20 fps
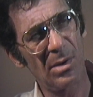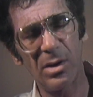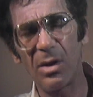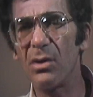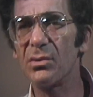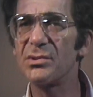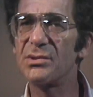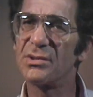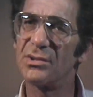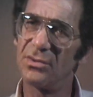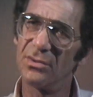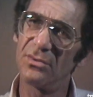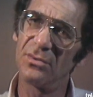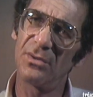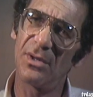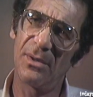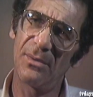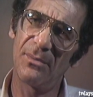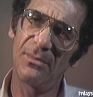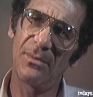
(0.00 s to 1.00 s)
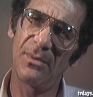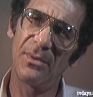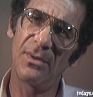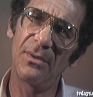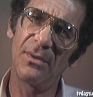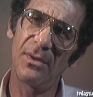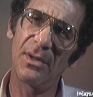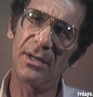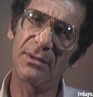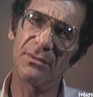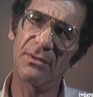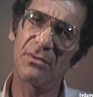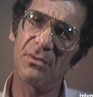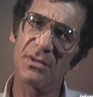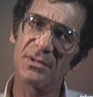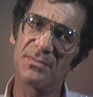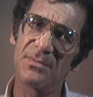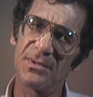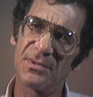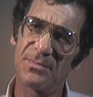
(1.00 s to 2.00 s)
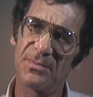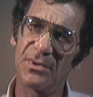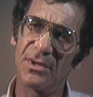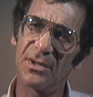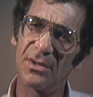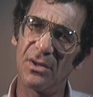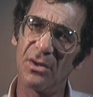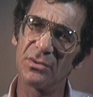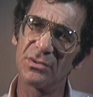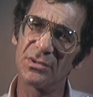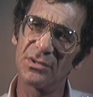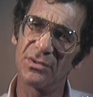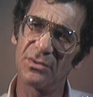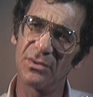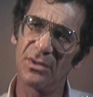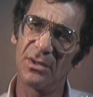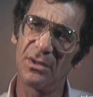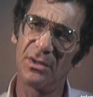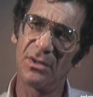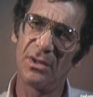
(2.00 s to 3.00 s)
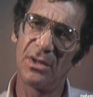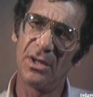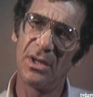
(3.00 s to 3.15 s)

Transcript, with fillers: close to. Uh, uh Electric Horseman is pretty close to it.